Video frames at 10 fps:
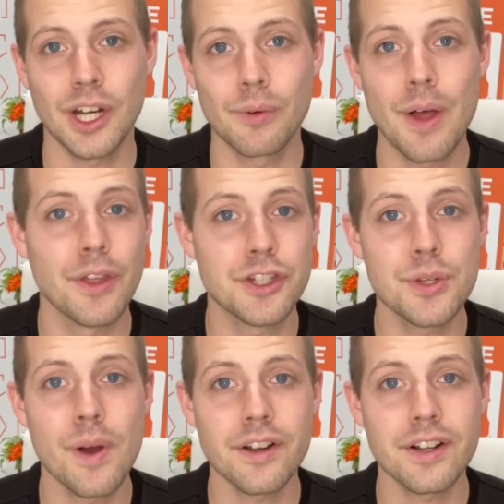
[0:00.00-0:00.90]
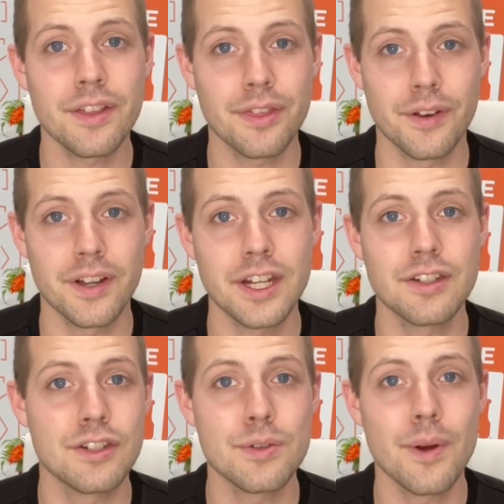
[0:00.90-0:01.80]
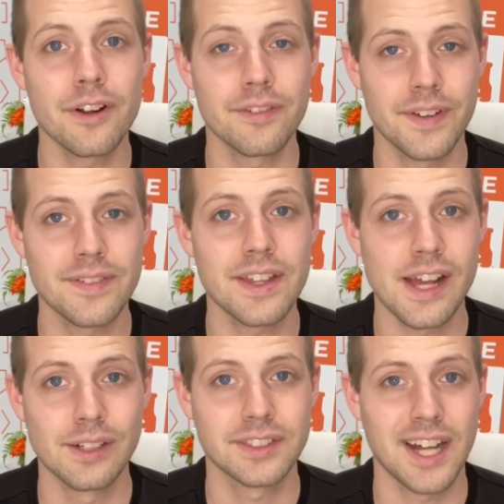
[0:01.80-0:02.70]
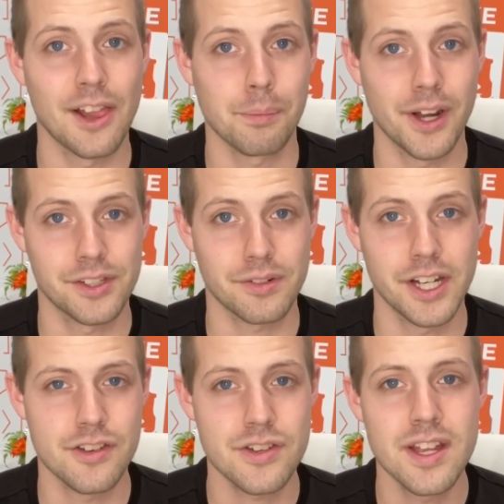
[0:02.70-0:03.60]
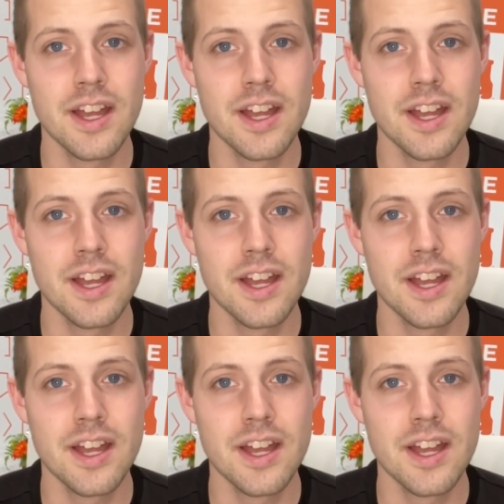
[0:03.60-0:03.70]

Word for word: around the two hundred thirty thousand to two hundred fifty thousand dollars price range.